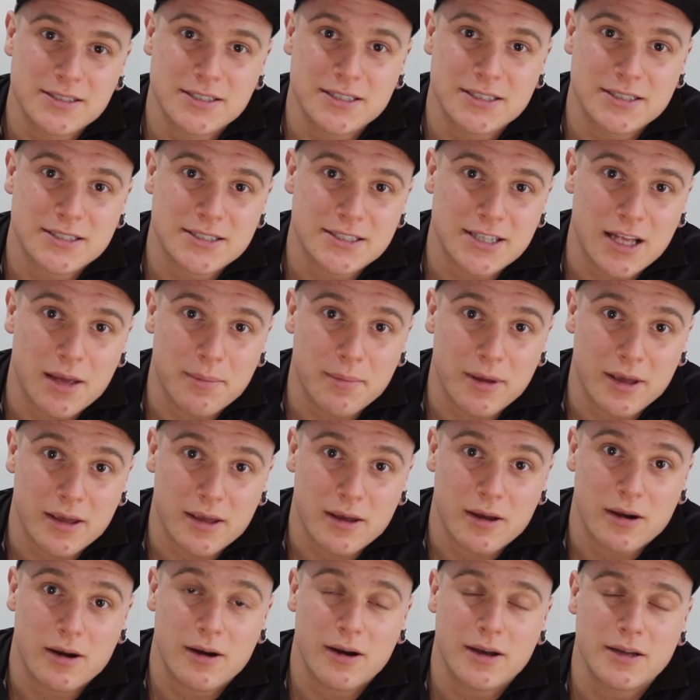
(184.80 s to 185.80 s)
in your
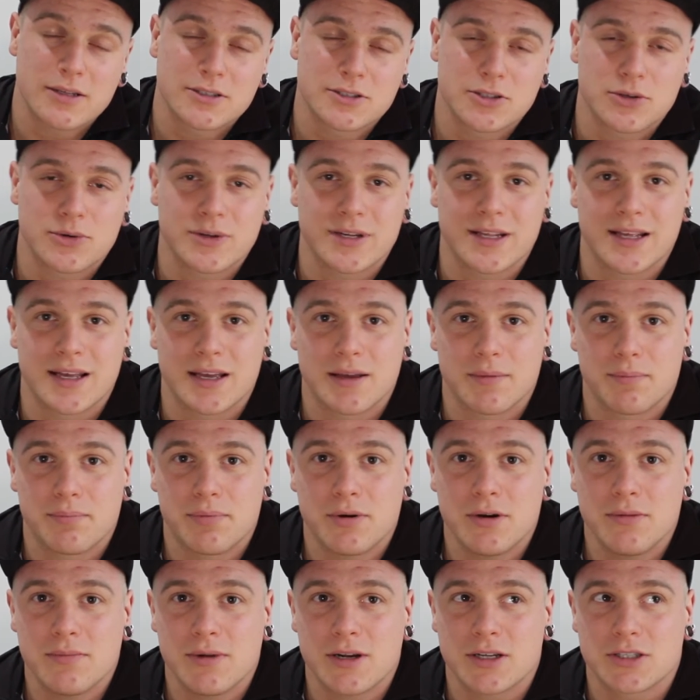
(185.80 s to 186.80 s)
stomach, all right? So it
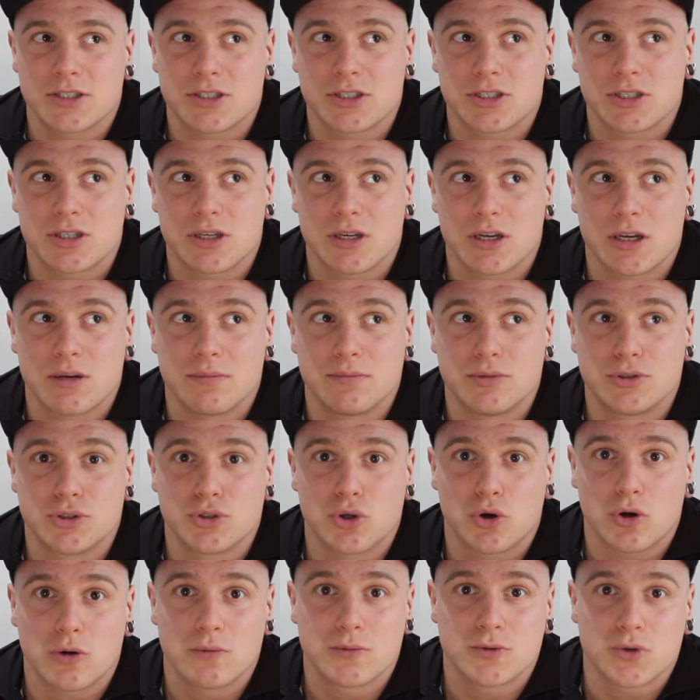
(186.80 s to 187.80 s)
pretty much
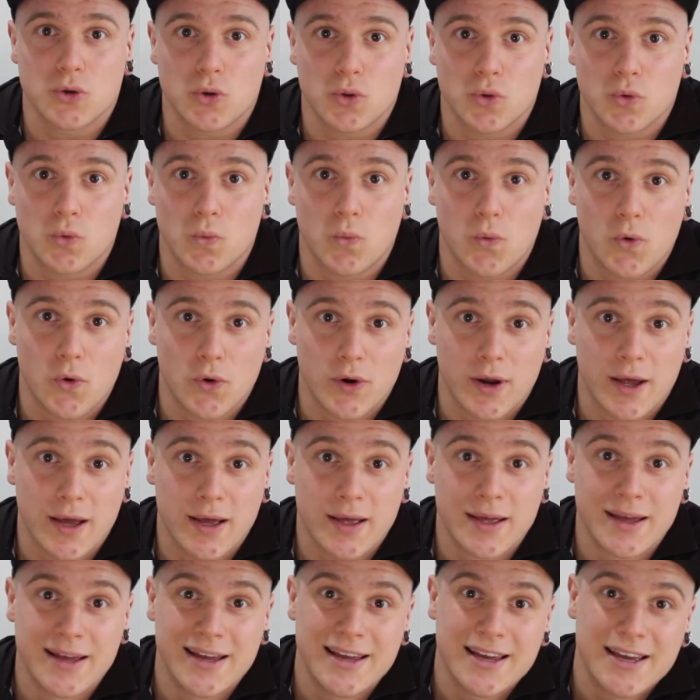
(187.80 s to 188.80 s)
absorbs all the
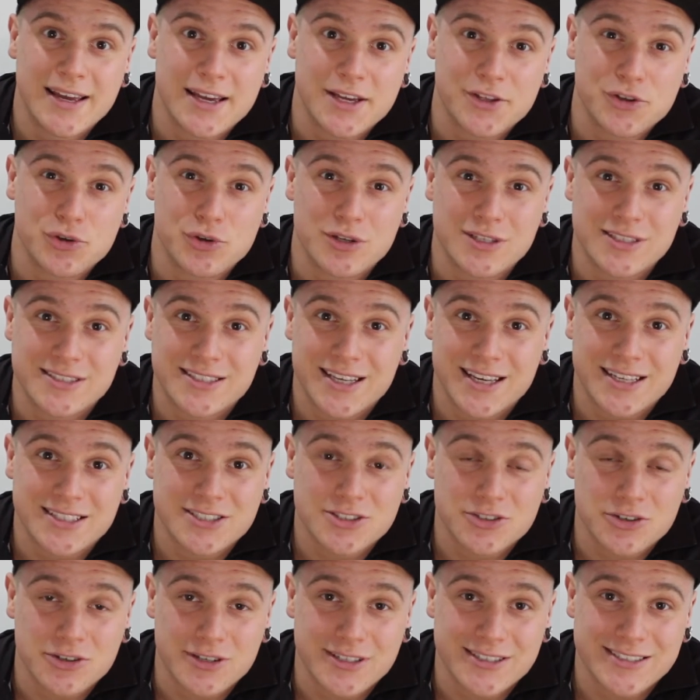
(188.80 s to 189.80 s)
water in your
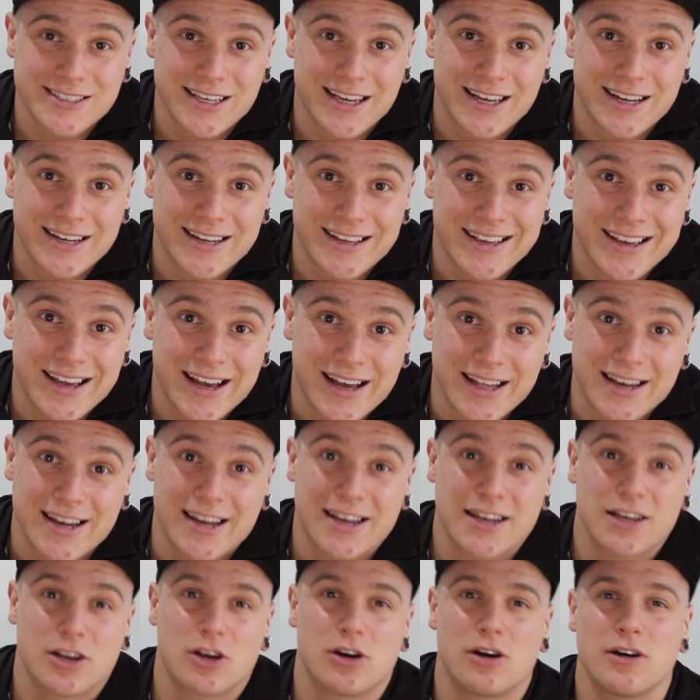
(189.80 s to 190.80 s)
intestines and gut,
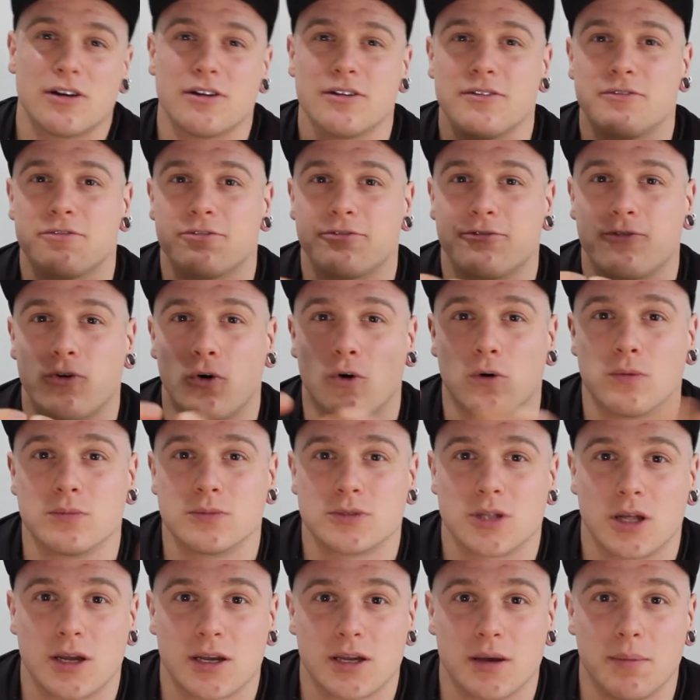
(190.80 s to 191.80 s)
and it kind of
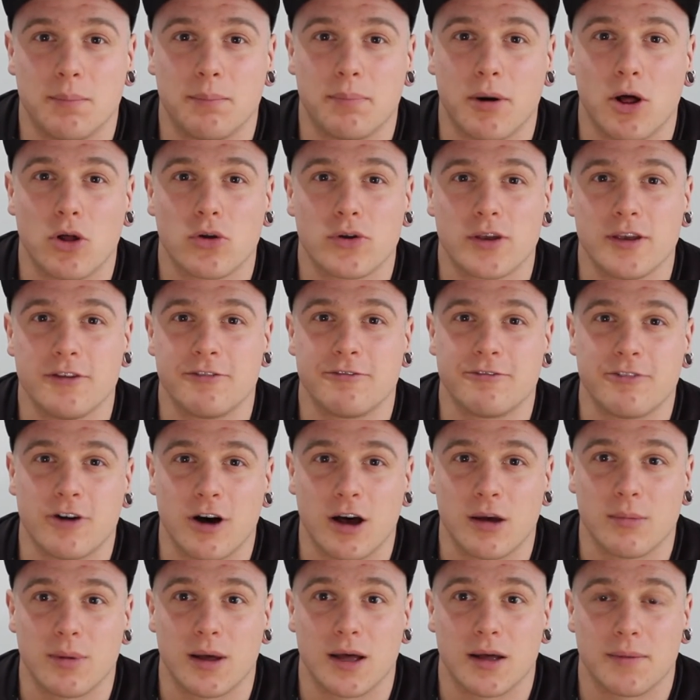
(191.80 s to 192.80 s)
forms like a bulky
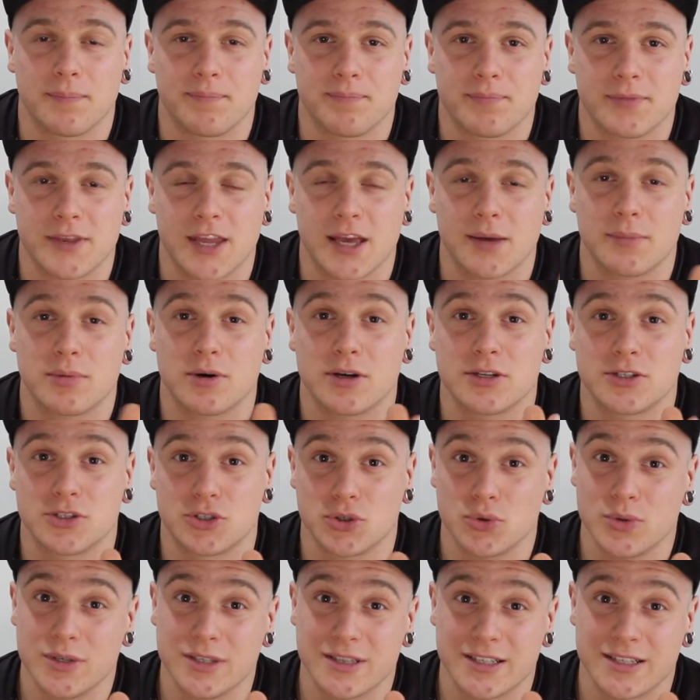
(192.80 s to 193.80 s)
fiber. Now, by
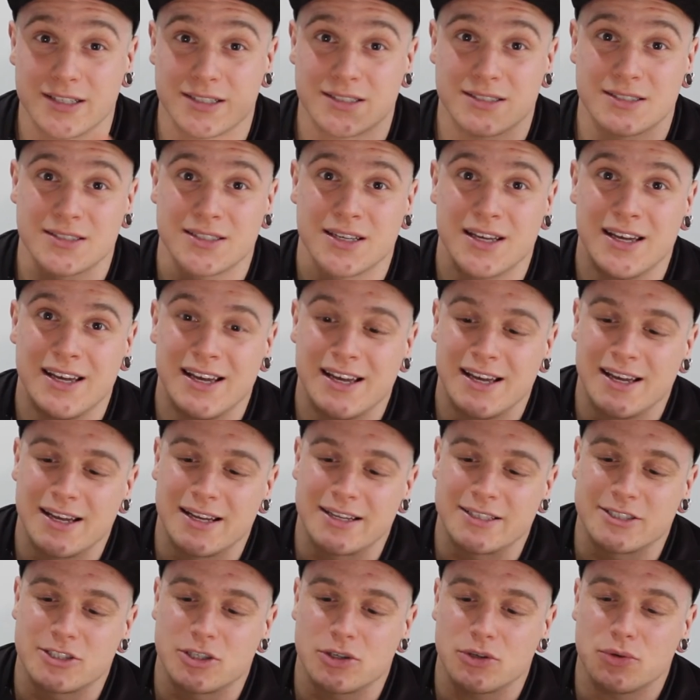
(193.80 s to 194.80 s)
doing this,
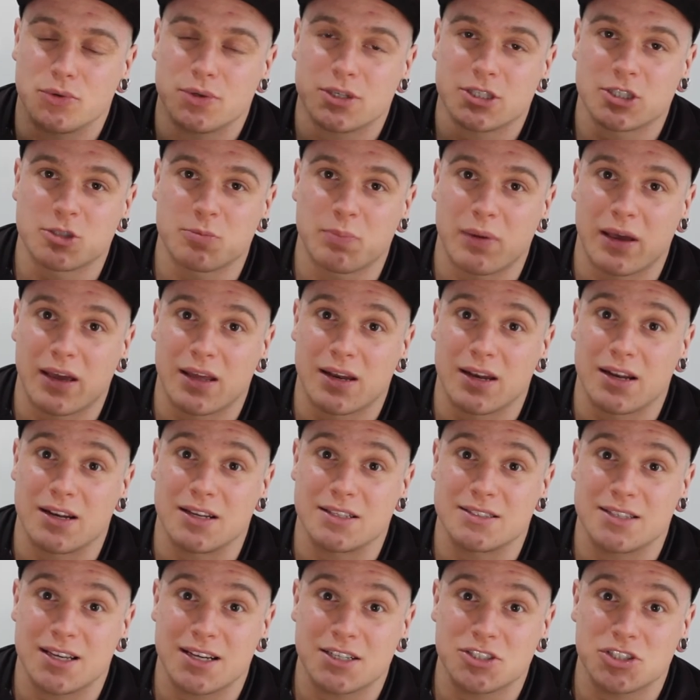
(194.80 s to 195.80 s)
it's going to expand,
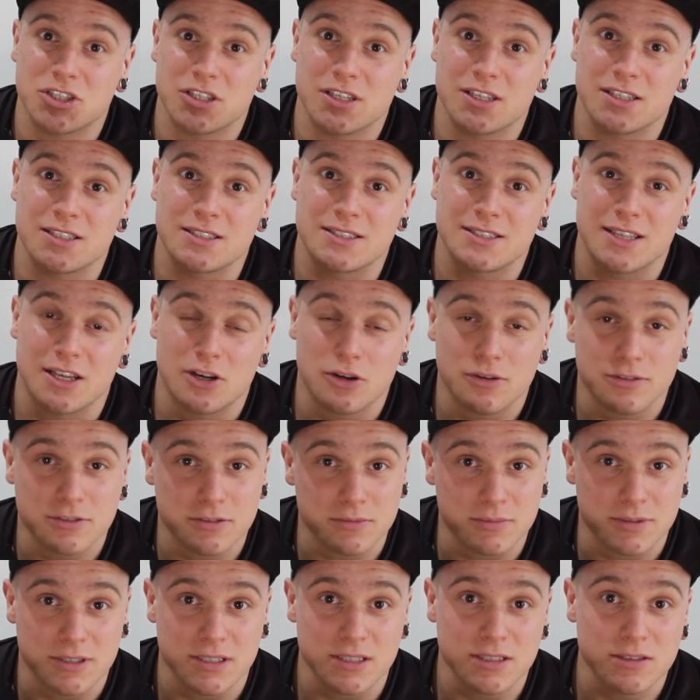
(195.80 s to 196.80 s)
and it's actually going to set off
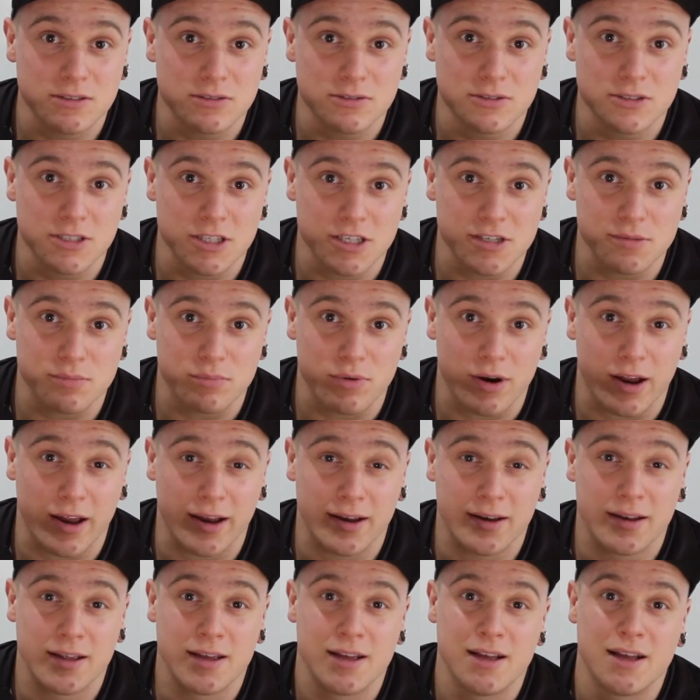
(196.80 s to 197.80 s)
some signals to your
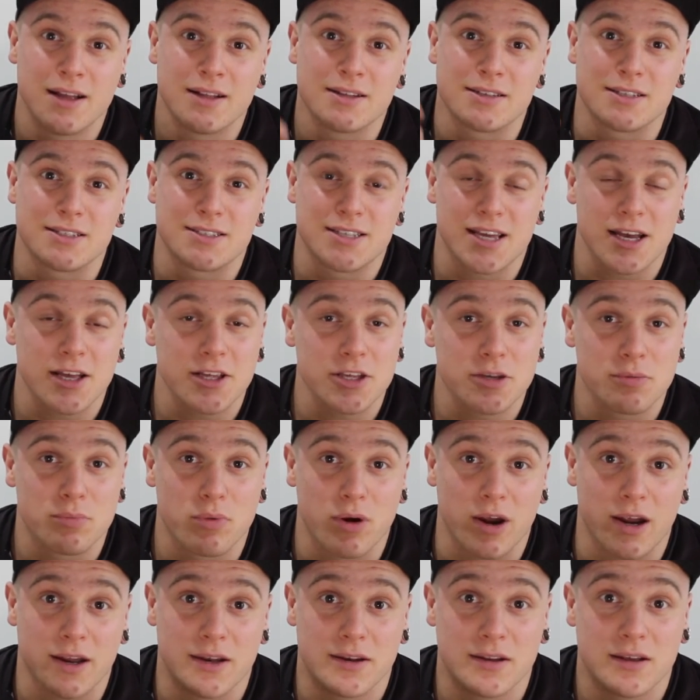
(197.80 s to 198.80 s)
brain to tell your
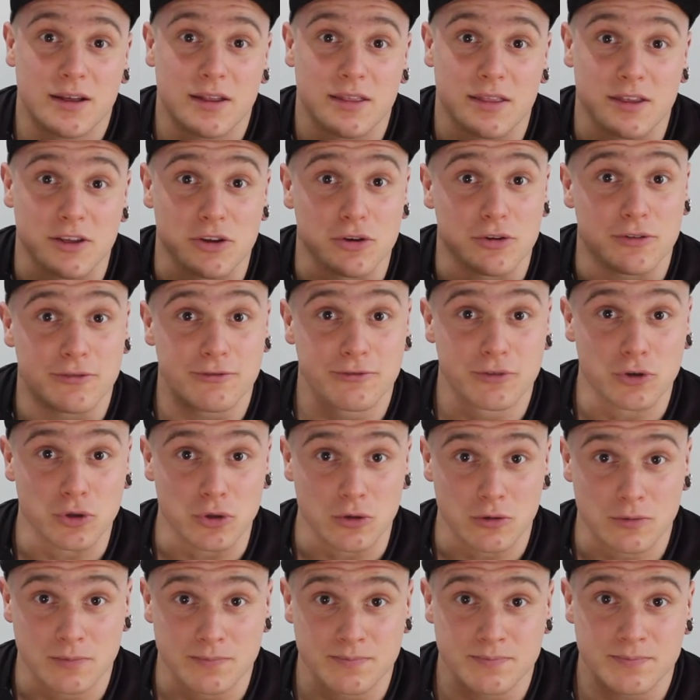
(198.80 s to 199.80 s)
brain that you're
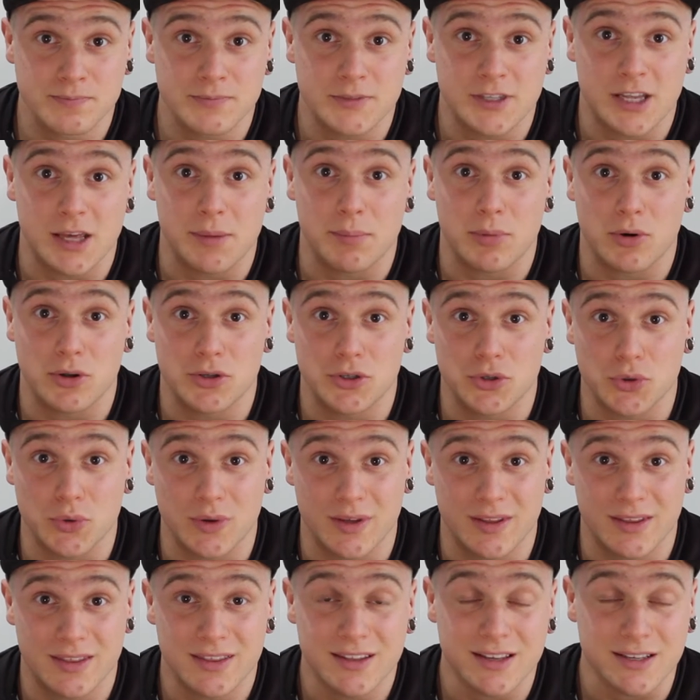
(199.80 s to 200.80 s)
full. Now, by
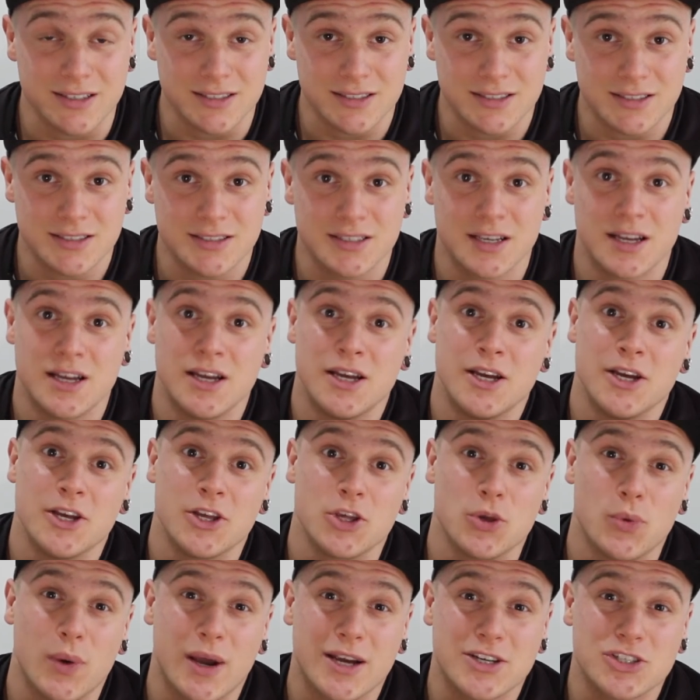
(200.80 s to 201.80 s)
doing this,
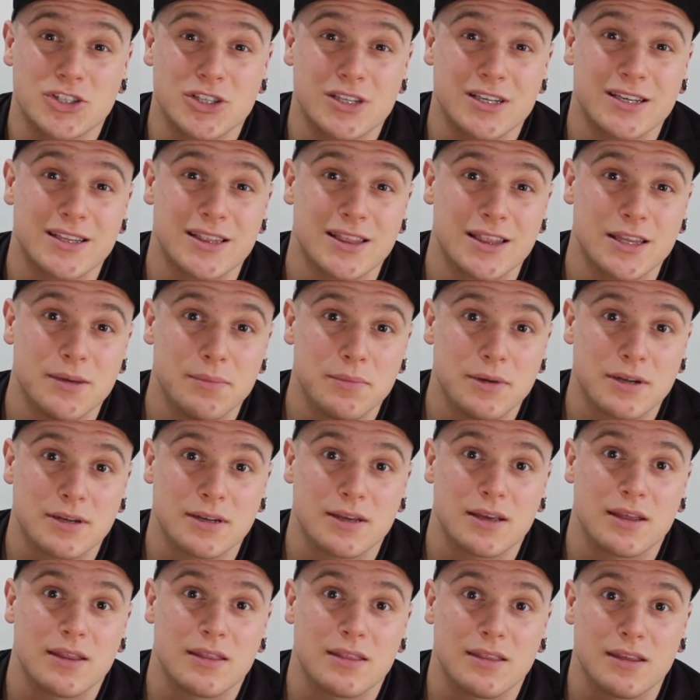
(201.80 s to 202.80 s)
you actually
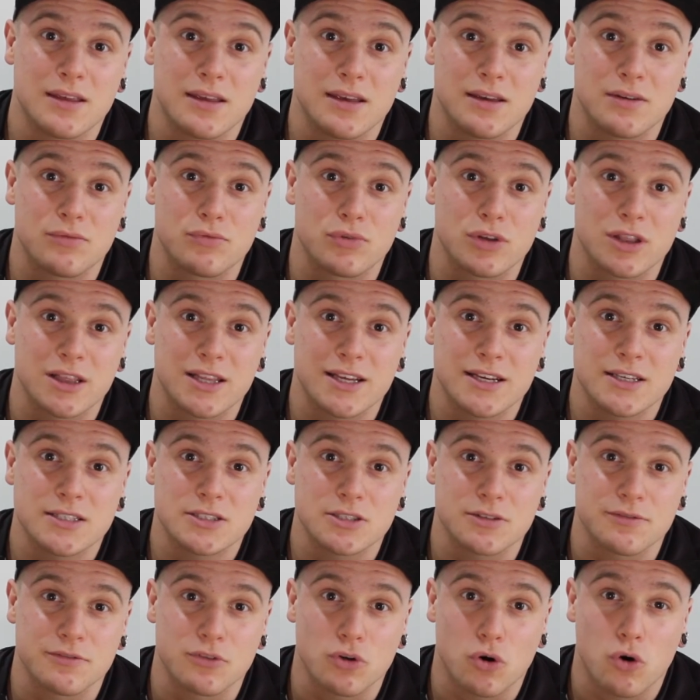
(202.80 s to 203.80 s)
limit the
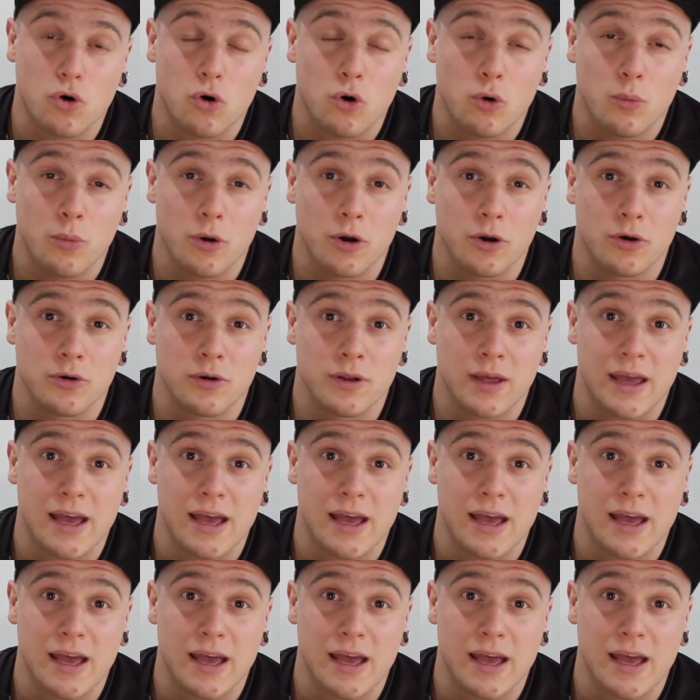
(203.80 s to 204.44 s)
release of the hormone,